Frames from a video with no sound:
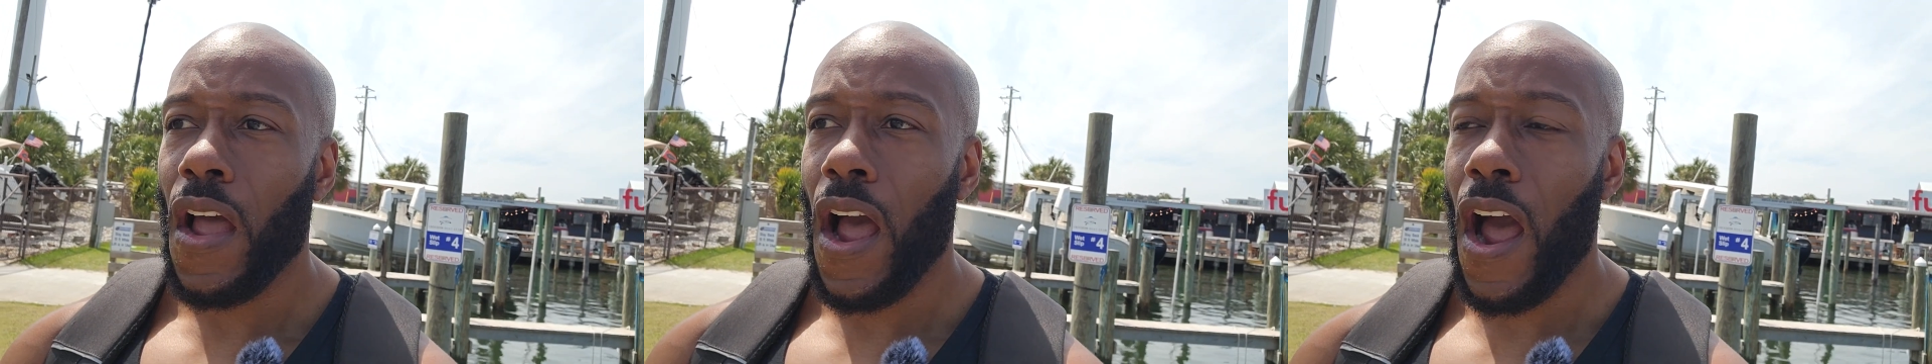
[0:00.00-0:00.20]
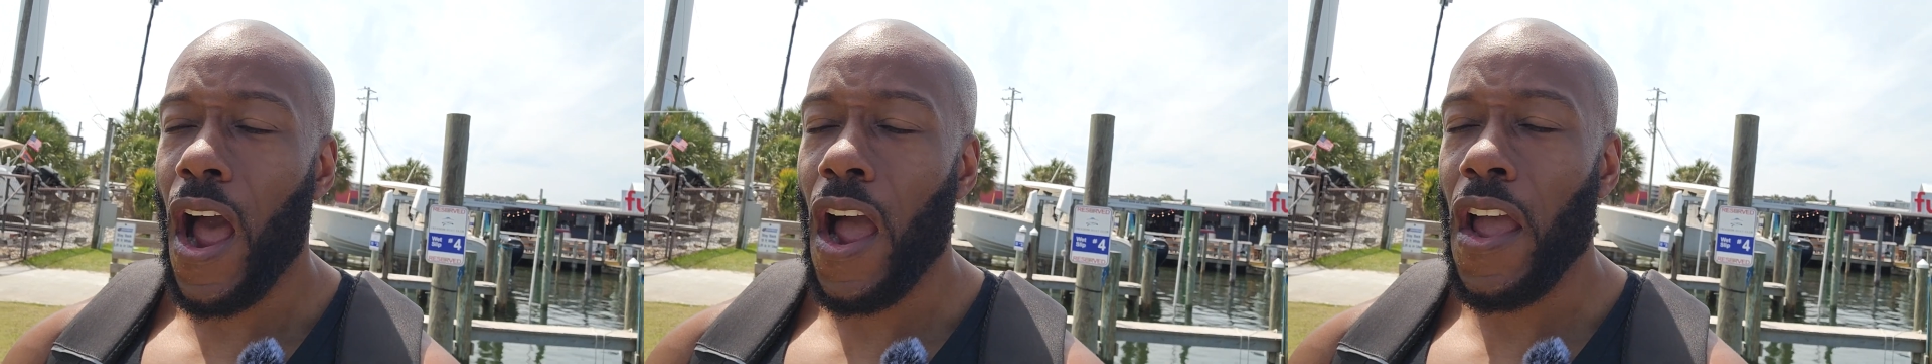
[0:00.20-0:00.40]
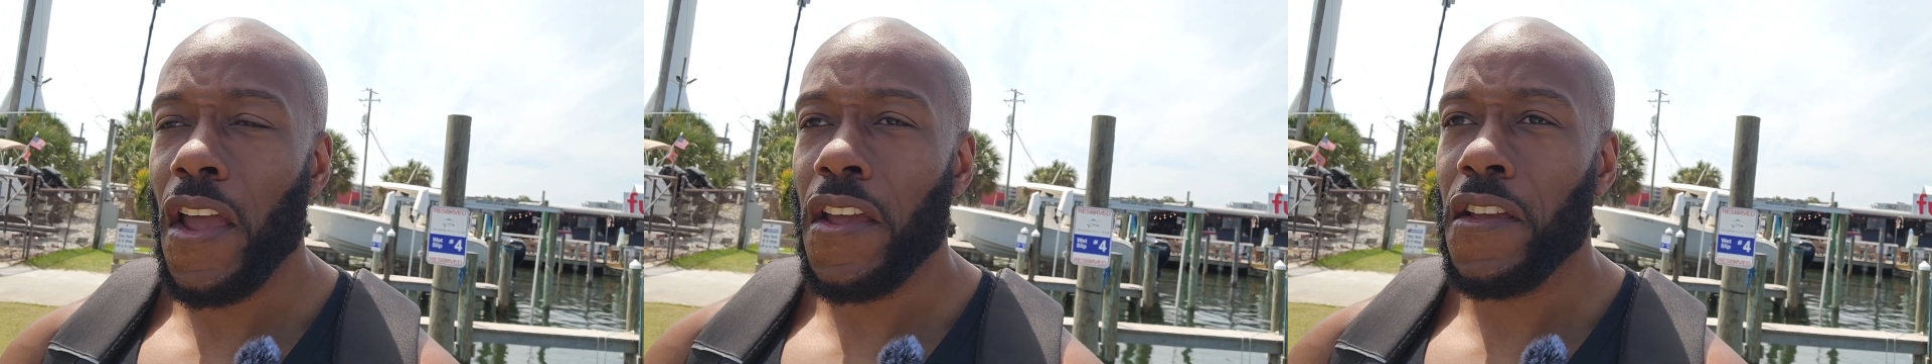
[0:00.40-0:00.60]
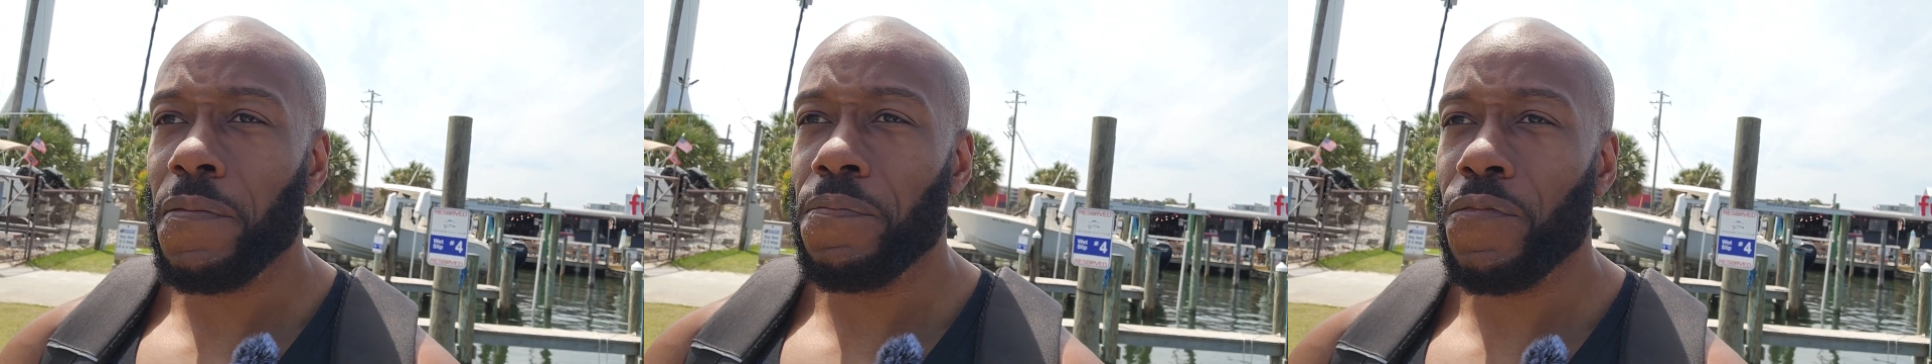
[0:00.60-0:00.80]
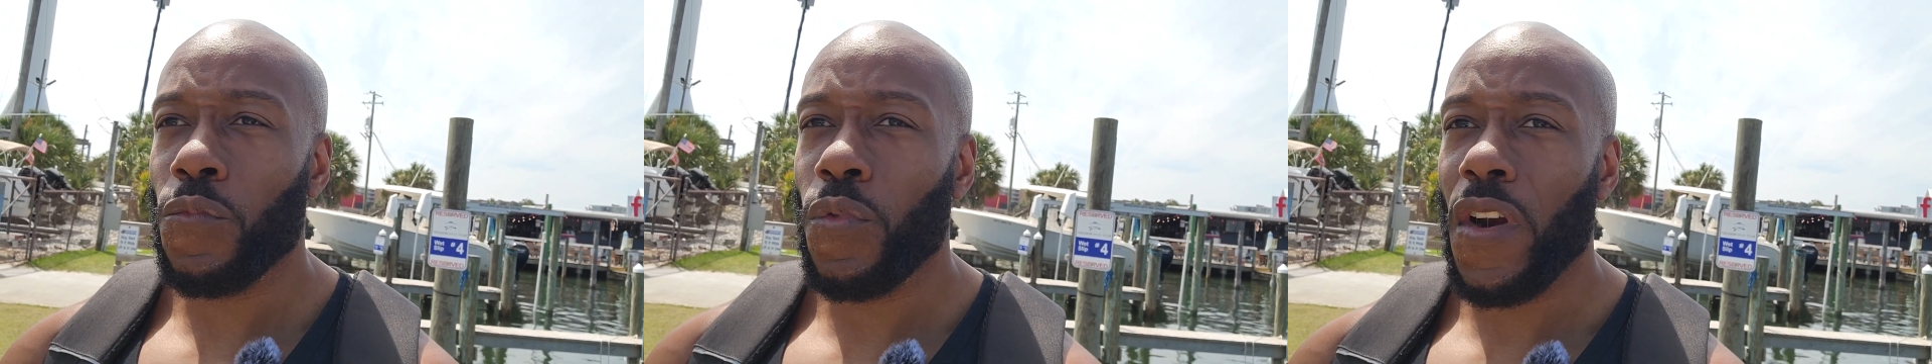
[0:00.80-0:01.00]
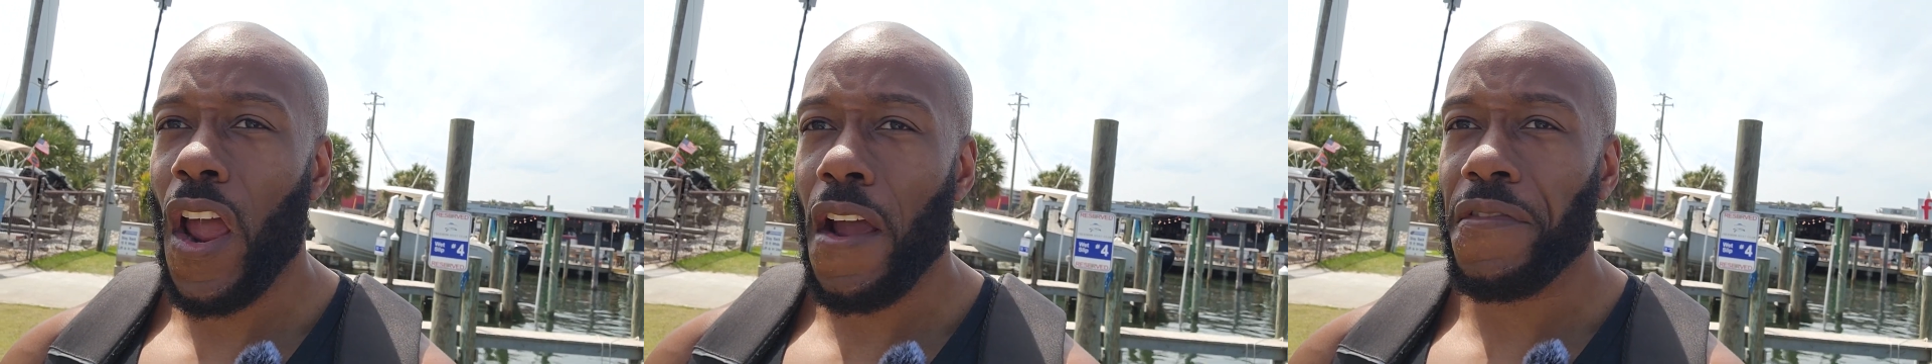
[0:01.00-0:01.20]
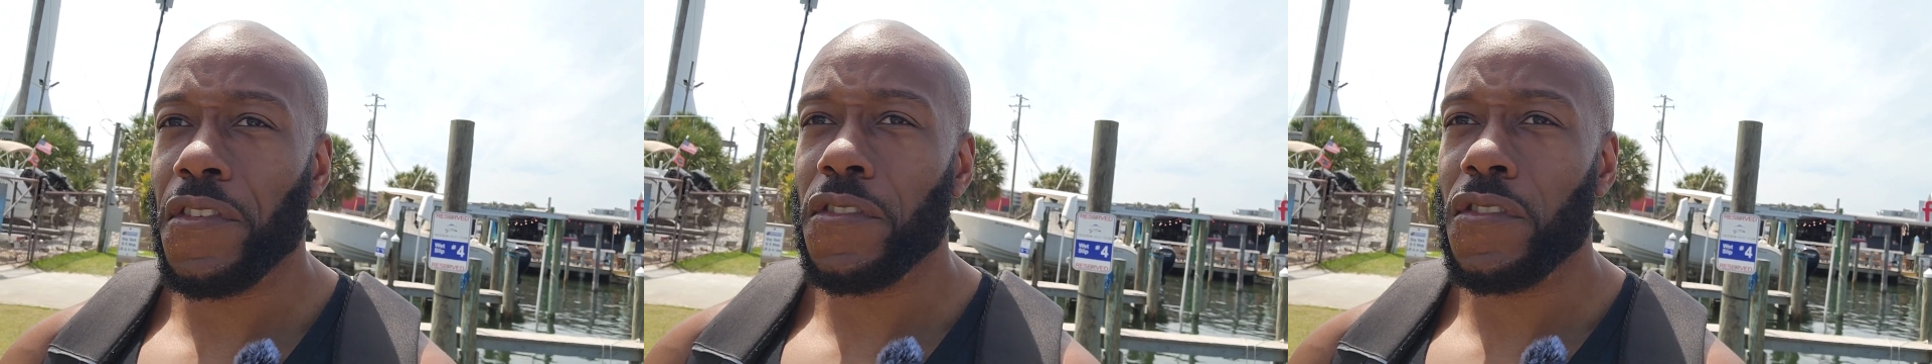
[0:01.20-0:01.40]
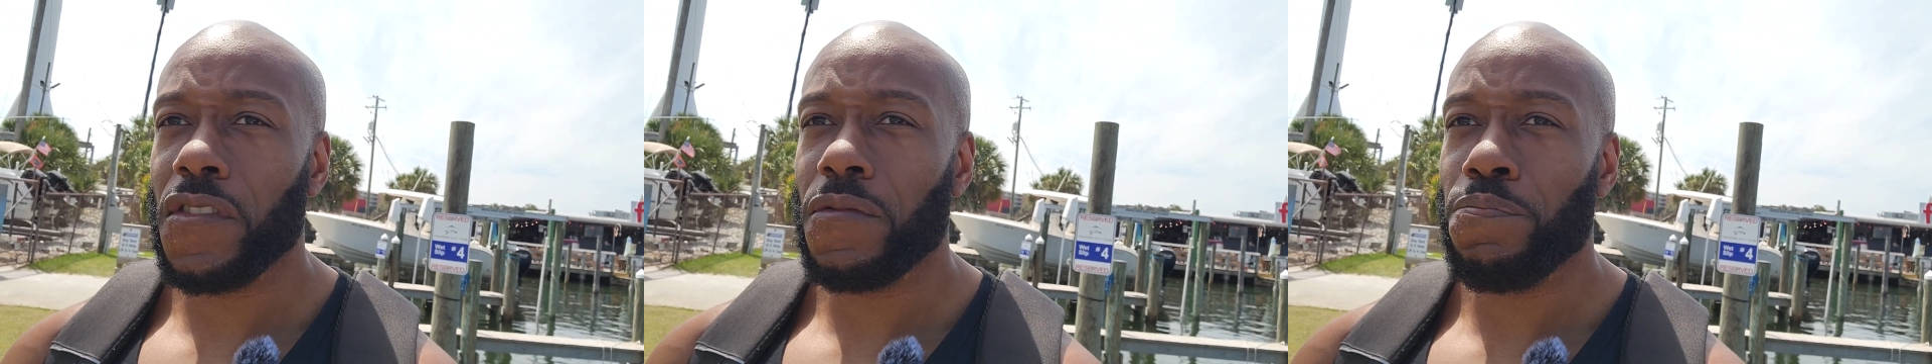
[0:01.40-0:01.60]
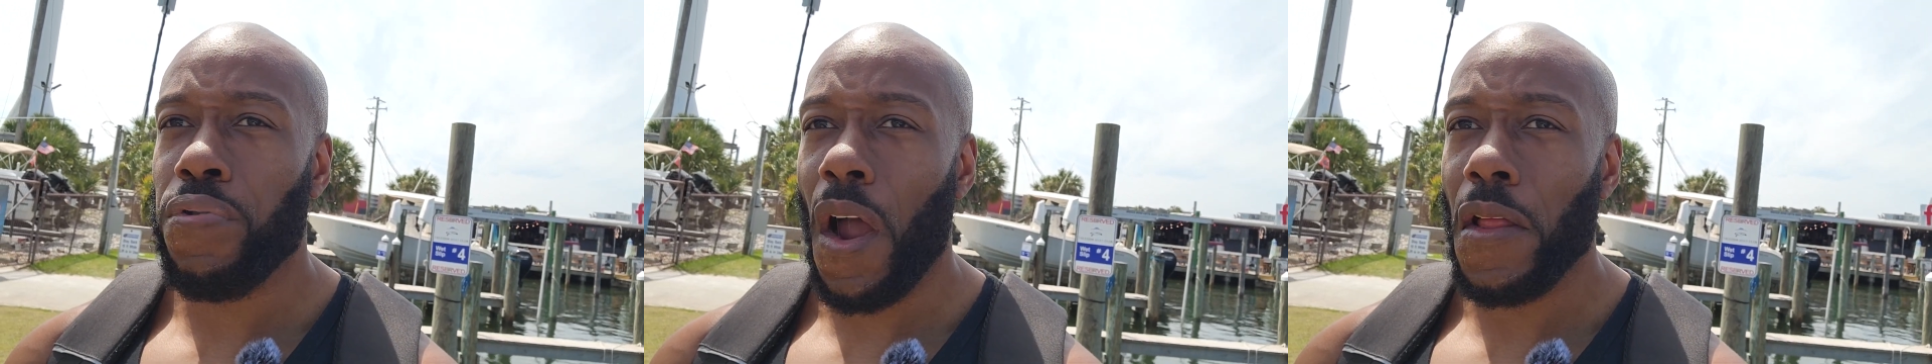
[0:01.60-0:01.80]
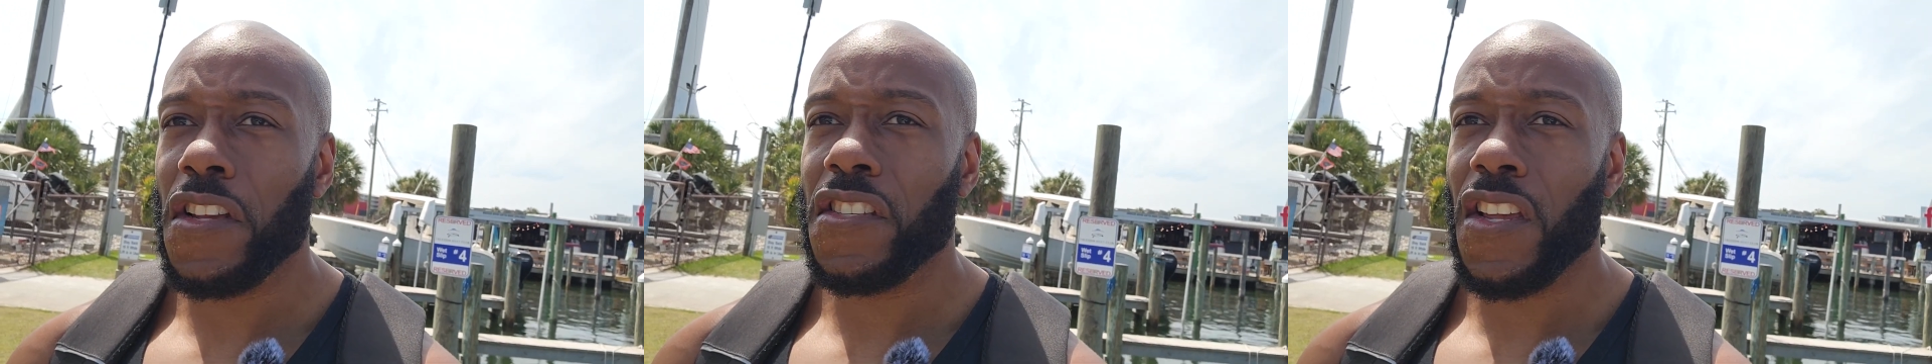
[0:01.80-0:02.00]
I would have to
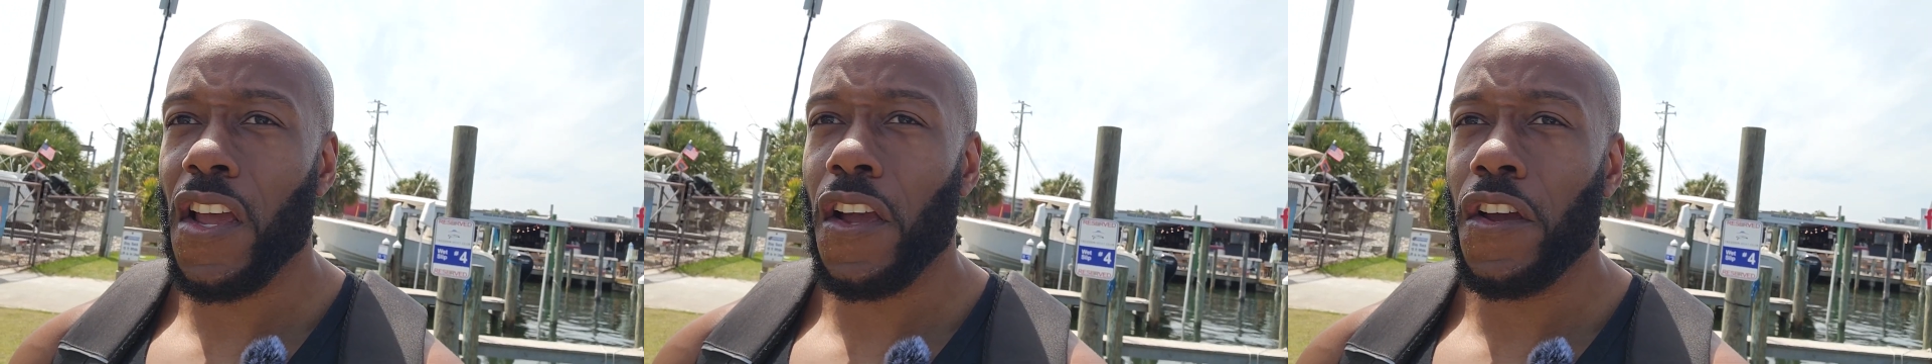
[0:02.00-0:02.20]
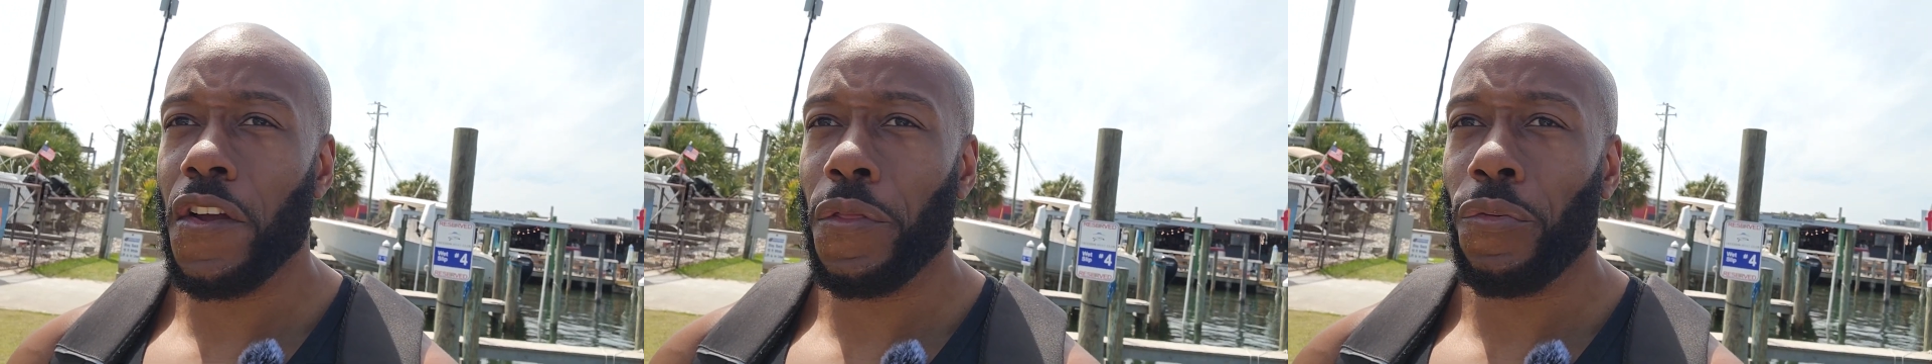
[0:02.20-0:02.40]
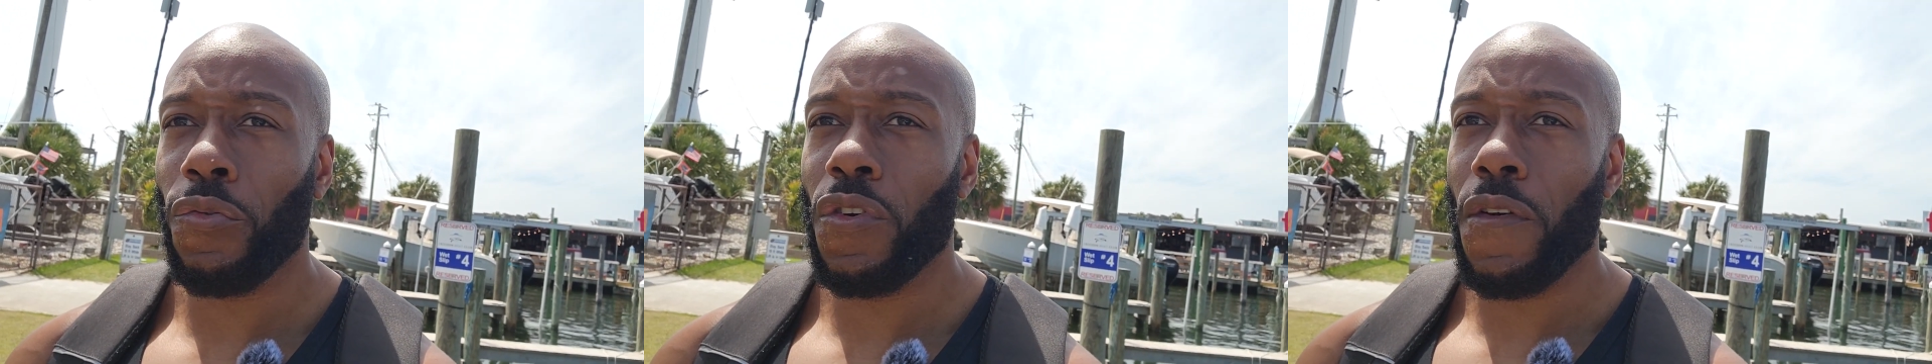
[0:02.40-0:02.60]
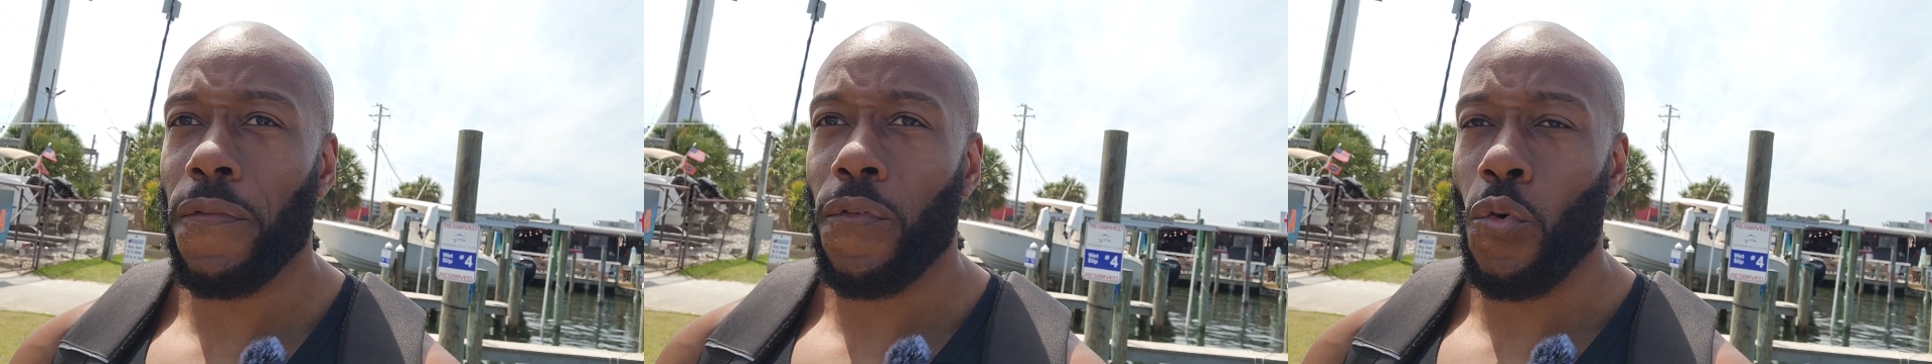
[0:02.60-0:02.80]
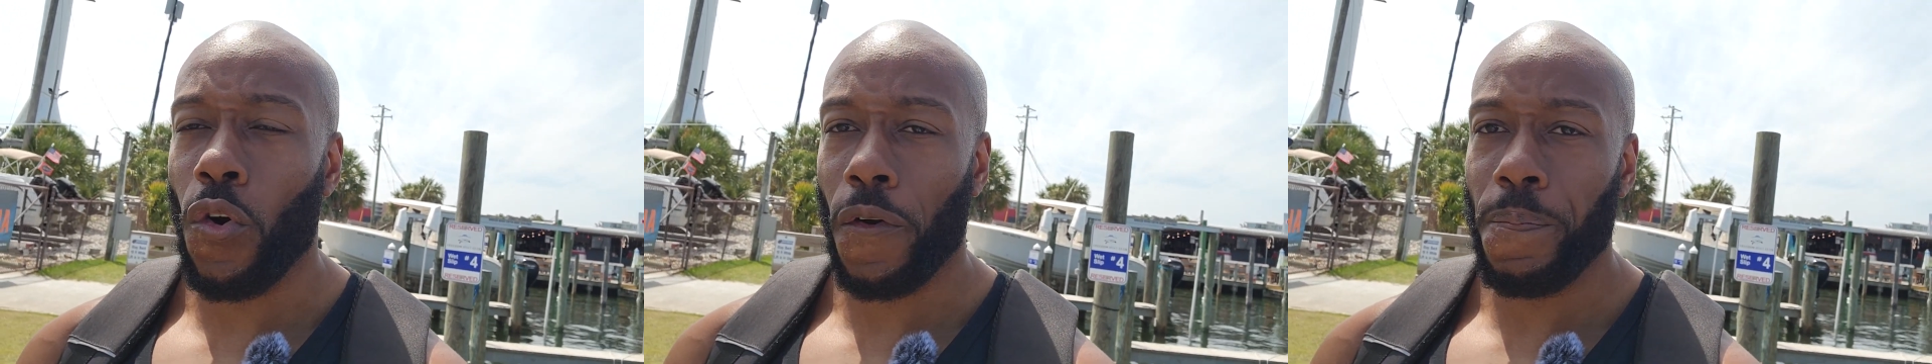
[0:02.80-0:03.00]
probably say a good 3 or 4.